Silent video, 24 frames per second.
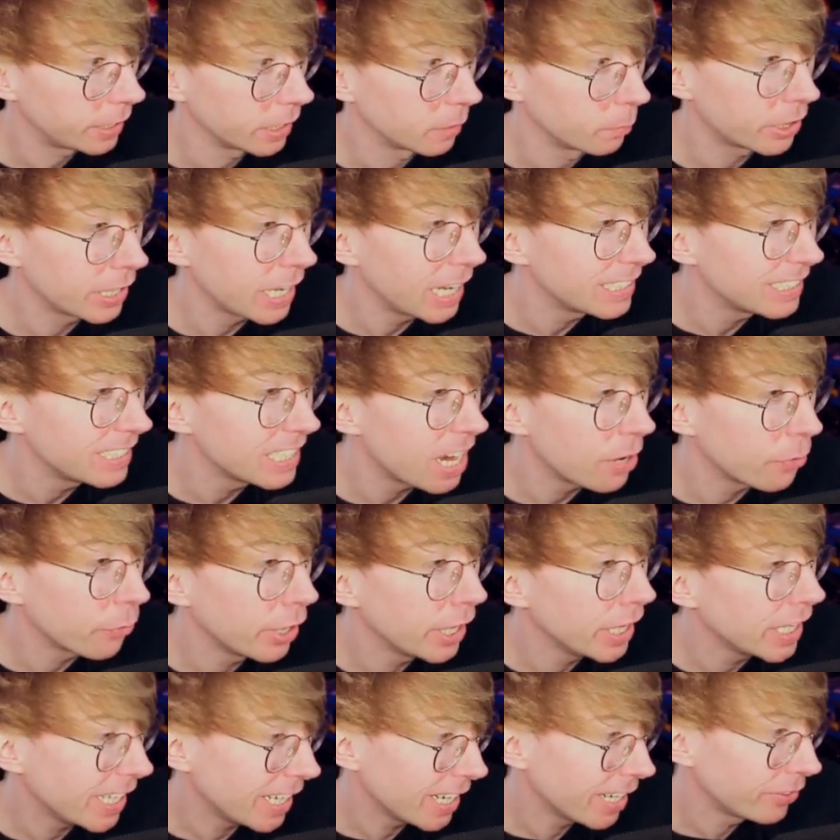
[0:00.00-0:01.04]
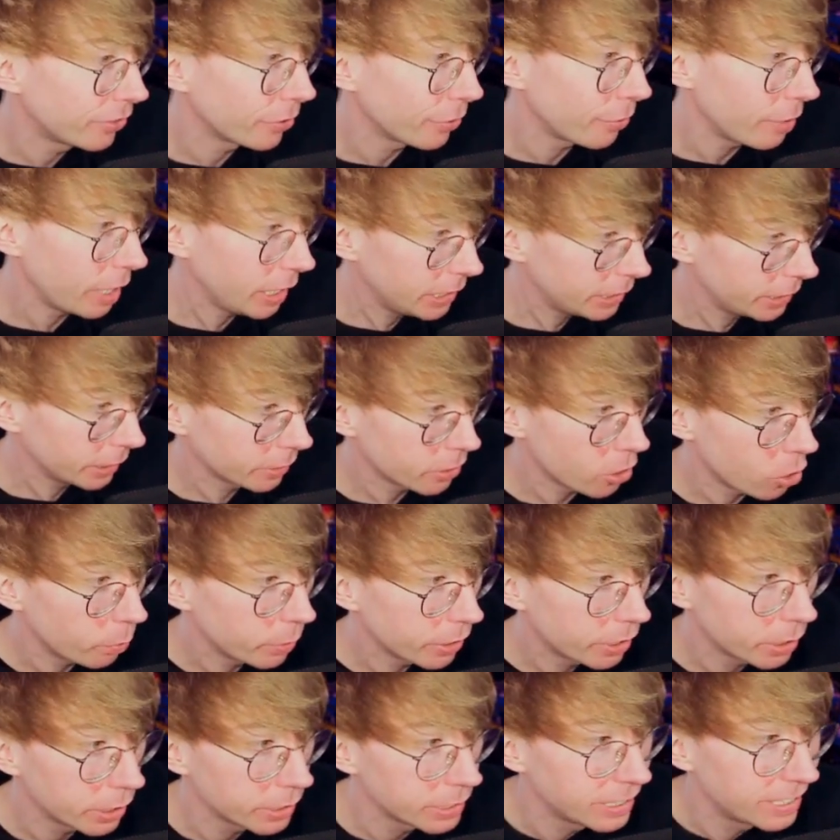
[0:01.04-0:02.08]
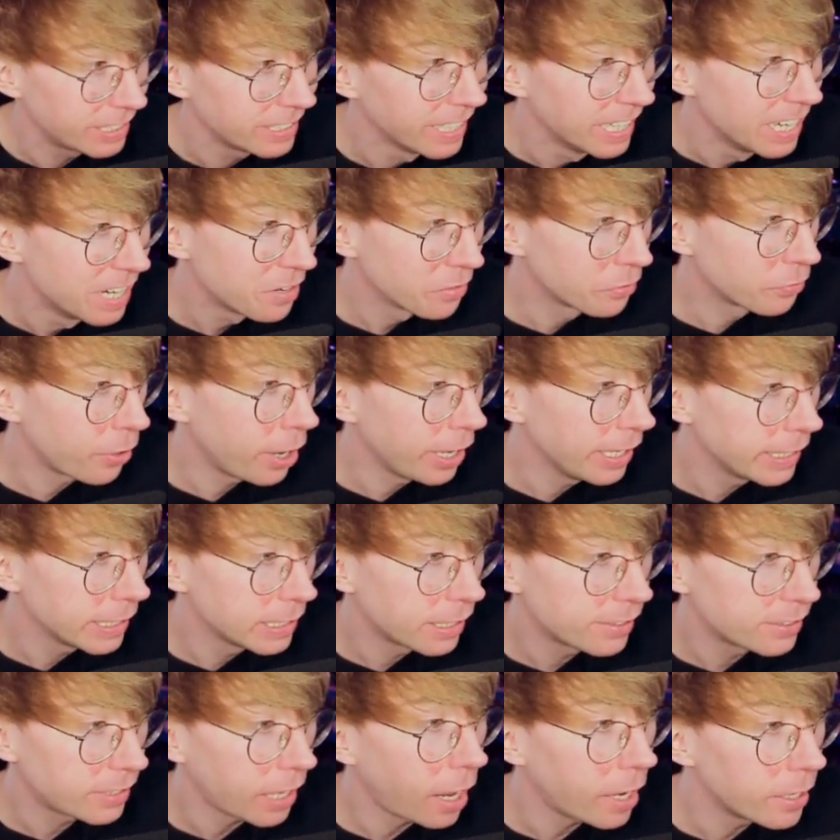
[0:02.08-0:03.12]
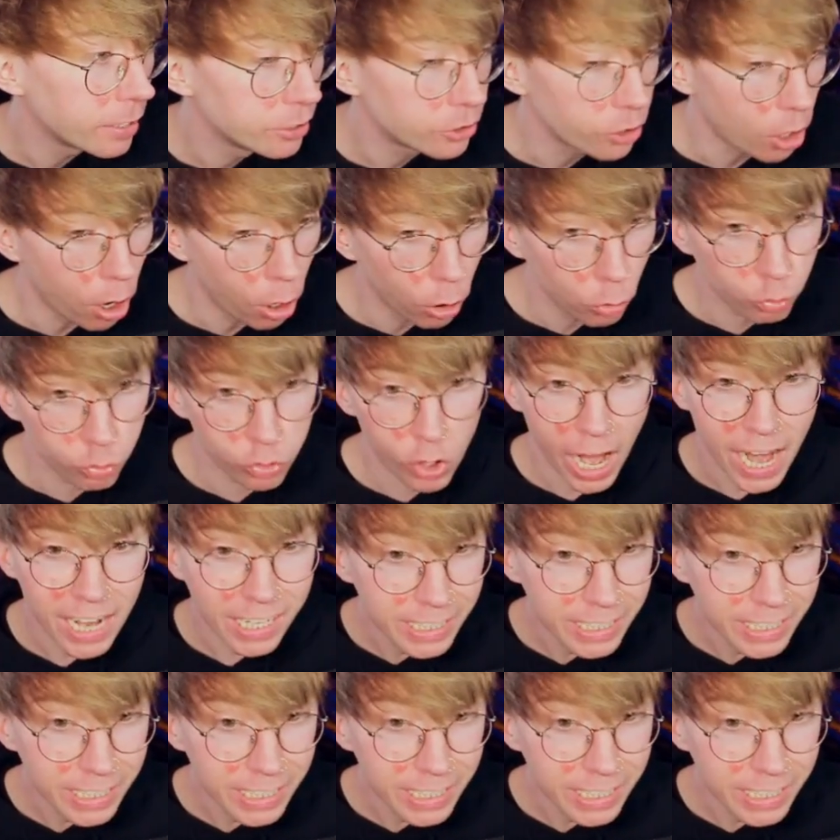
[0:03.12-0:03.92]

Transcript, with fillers: but that's not really interesting though, because Frankenstein is already